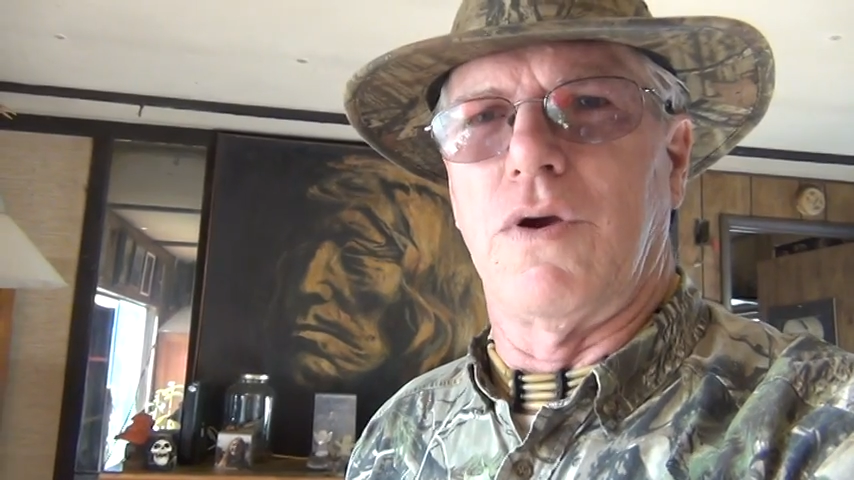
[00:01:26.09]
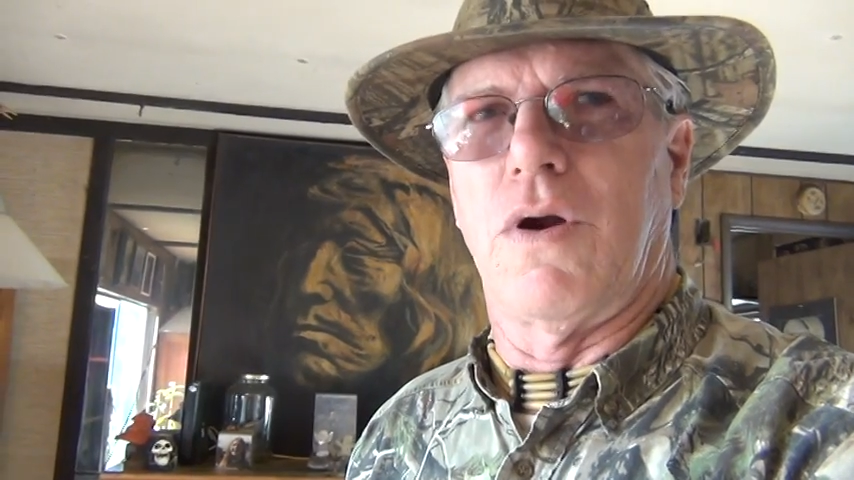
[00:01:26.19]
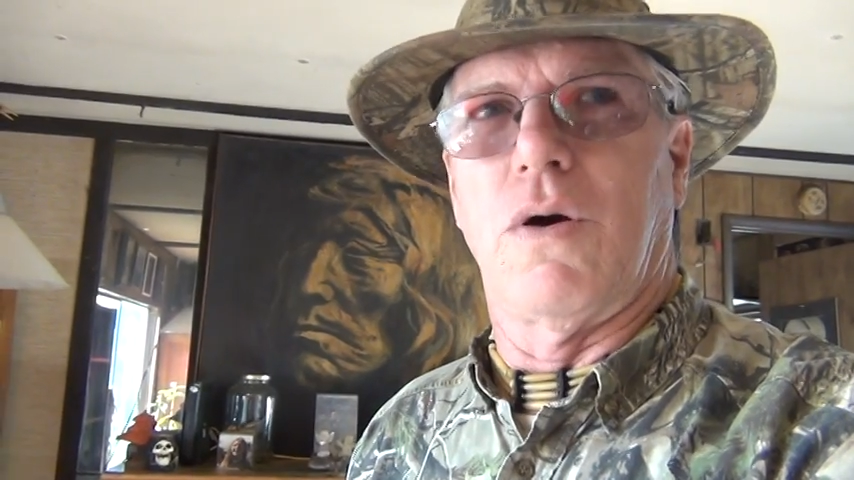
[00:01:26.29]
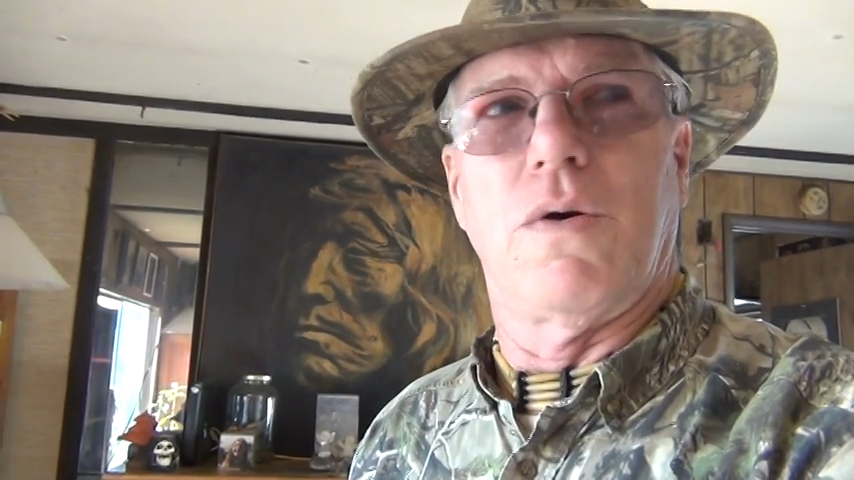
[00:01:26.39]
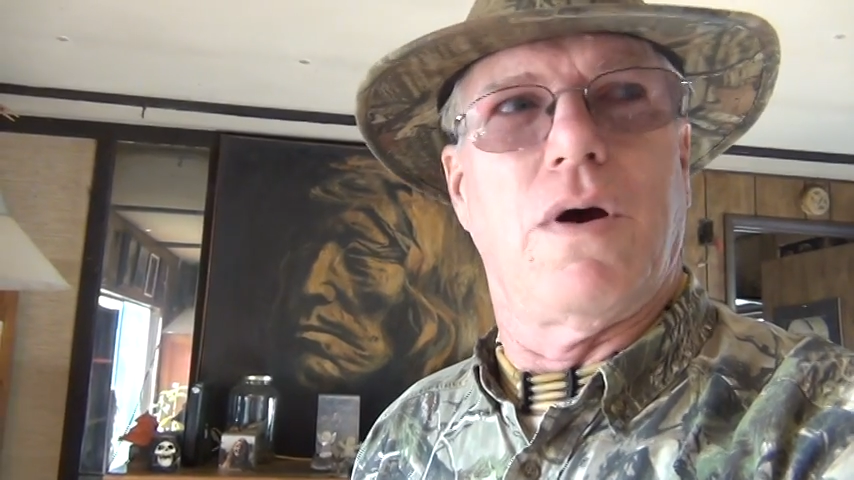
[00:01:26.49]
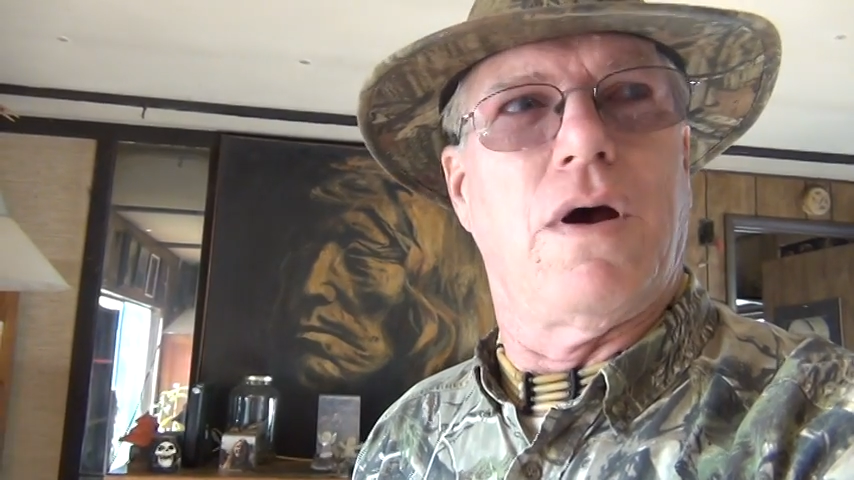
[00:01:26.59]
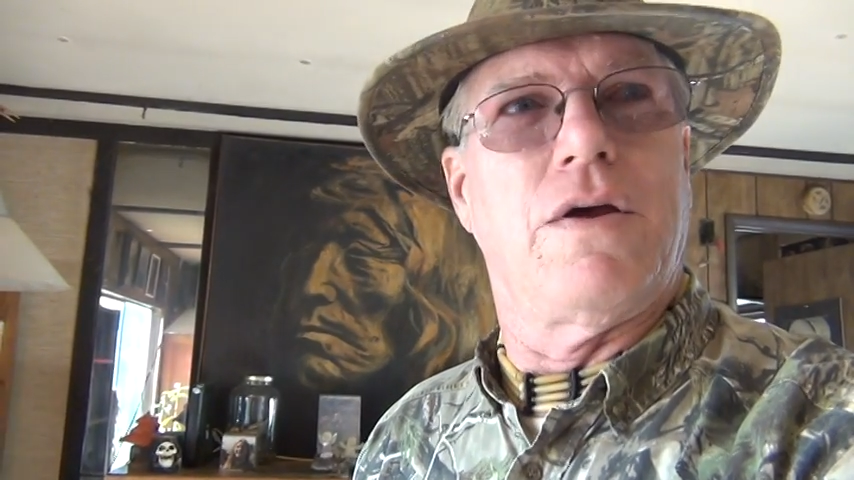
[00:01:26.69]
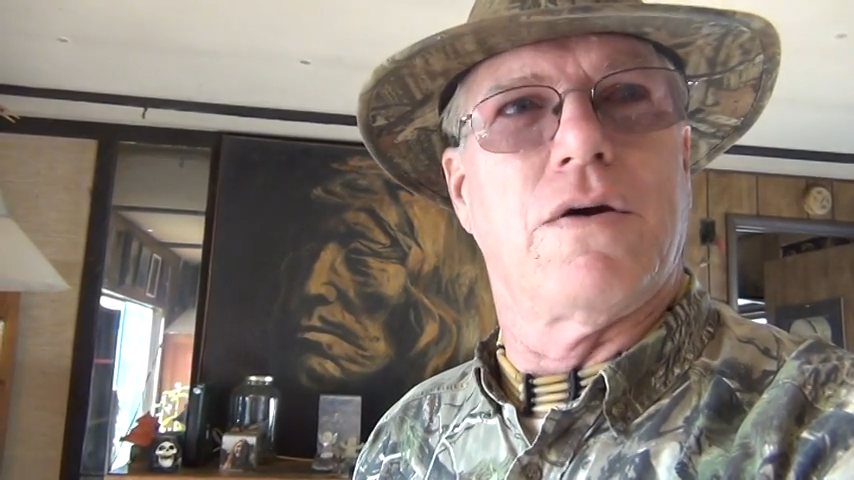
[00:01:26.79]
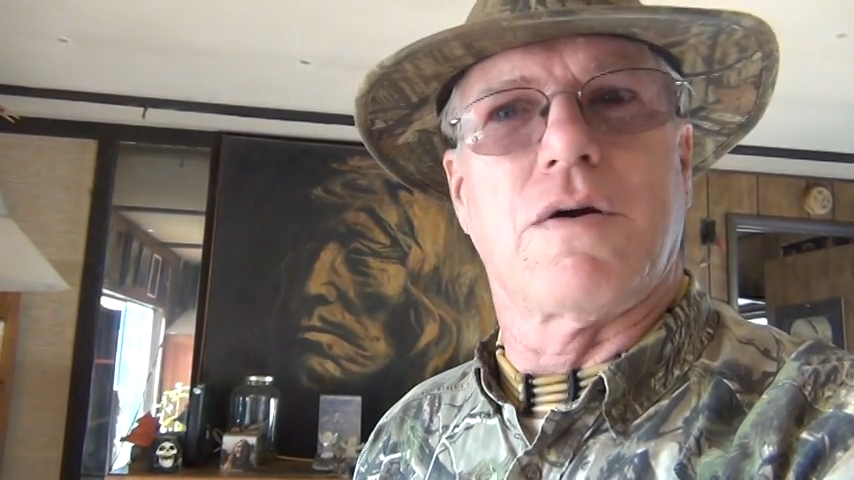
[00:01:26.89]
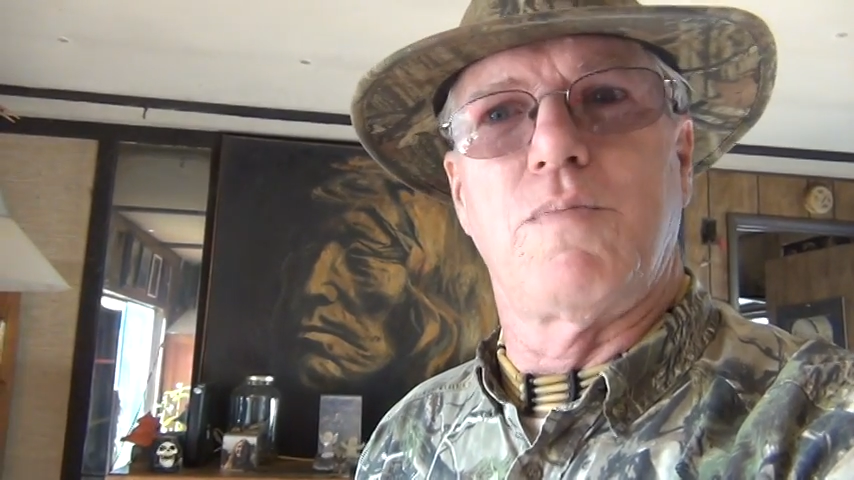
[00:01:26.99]
you know,
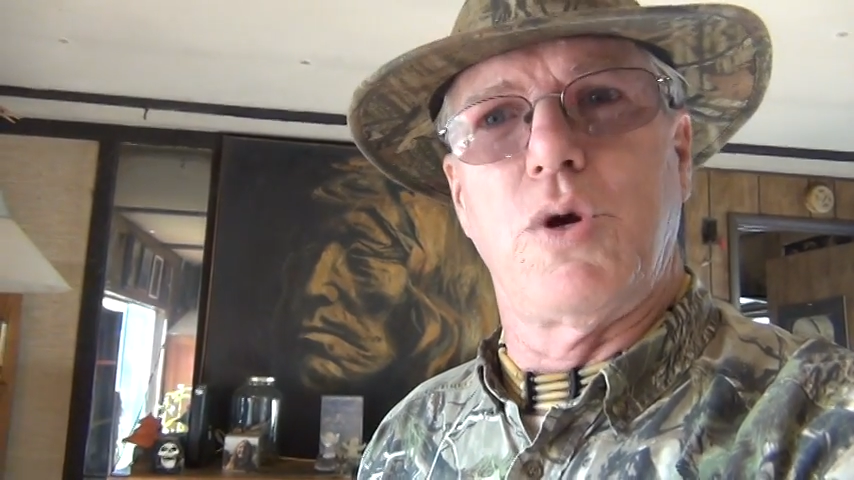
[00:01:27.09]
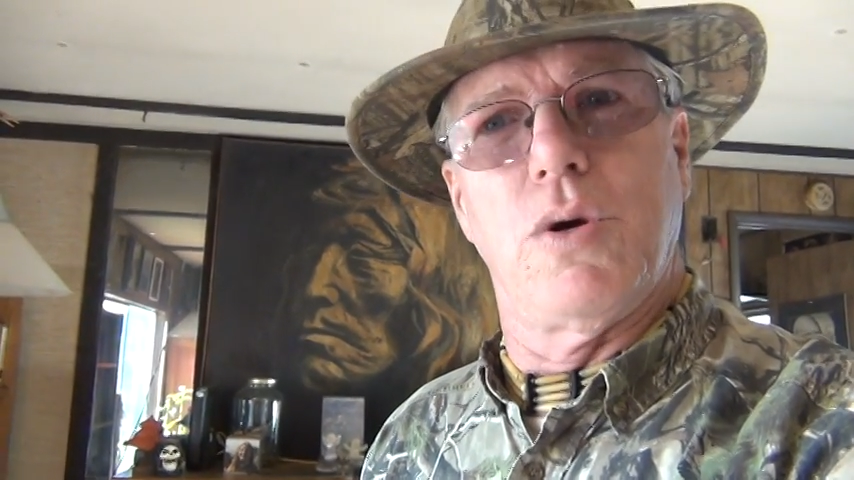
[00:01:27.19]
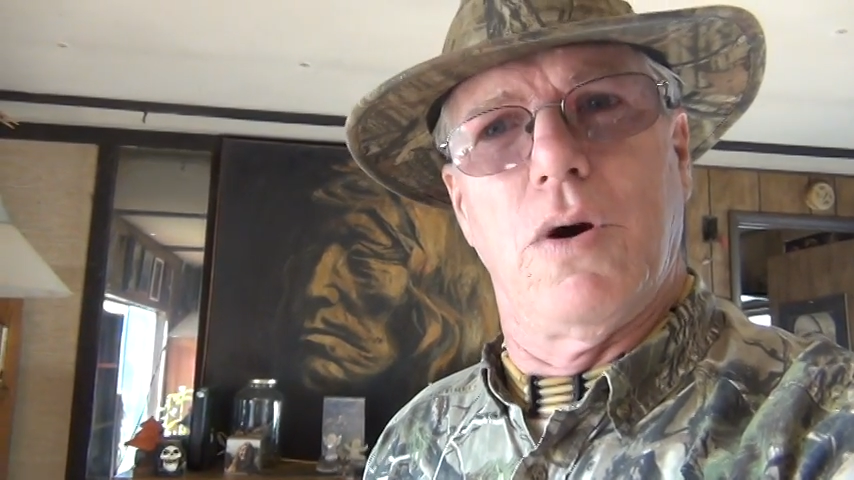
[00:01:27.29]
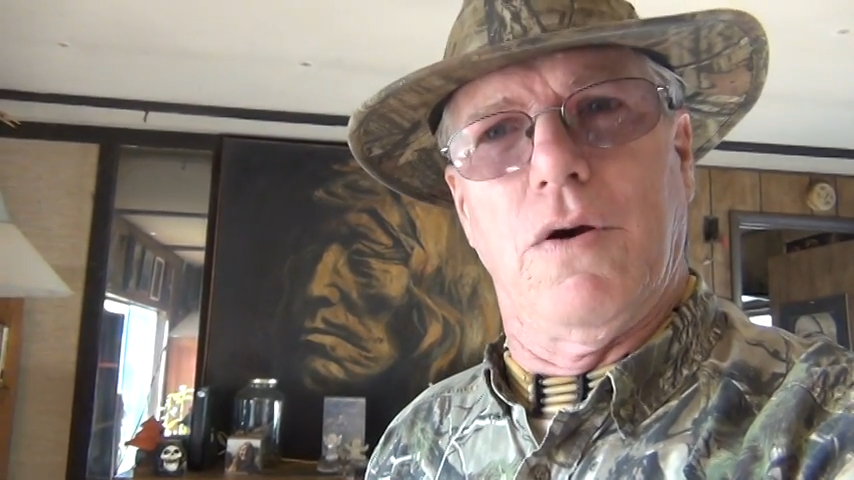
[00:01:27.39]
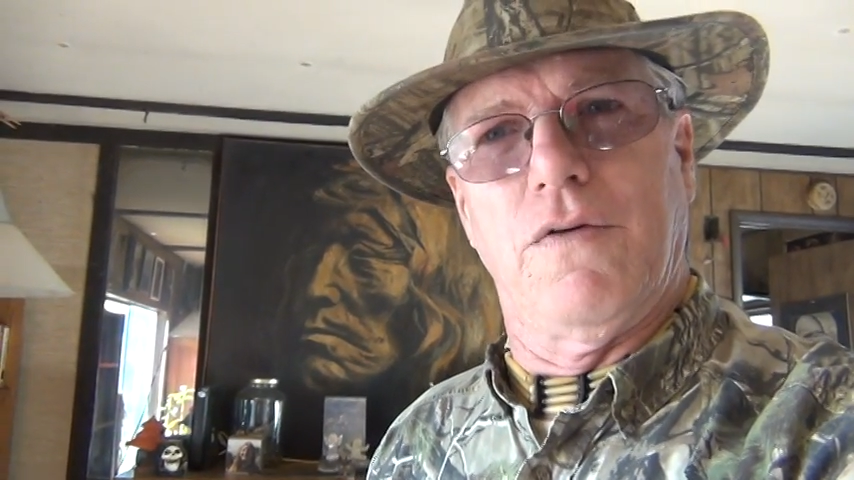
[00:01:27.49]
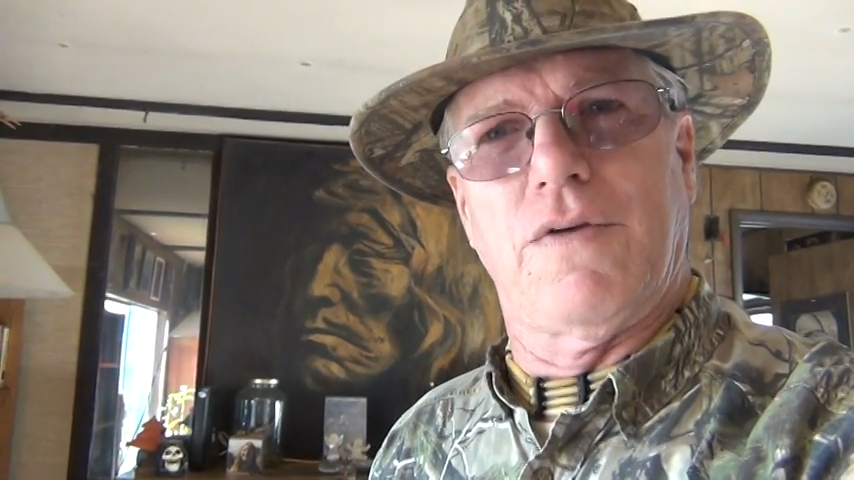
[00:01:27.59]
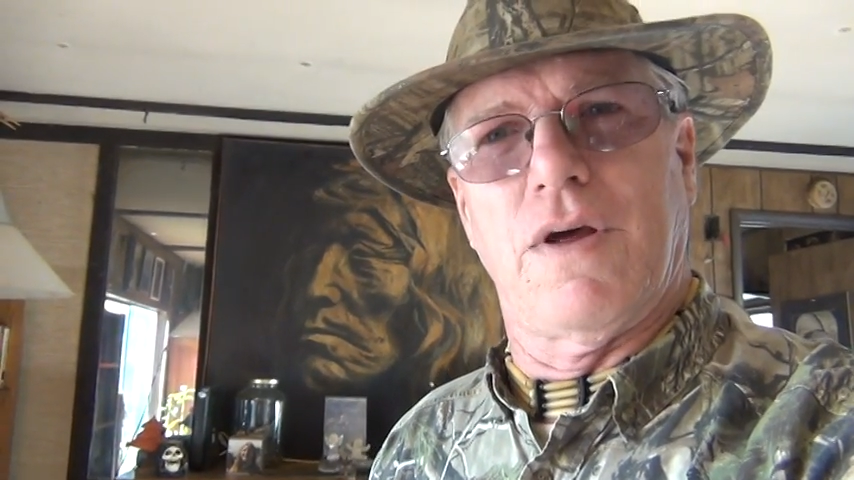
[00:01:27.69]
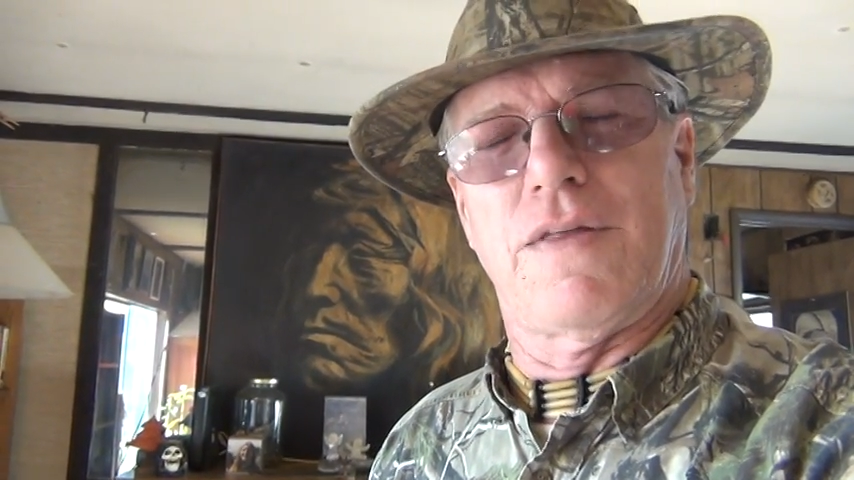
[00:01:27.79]
your computers,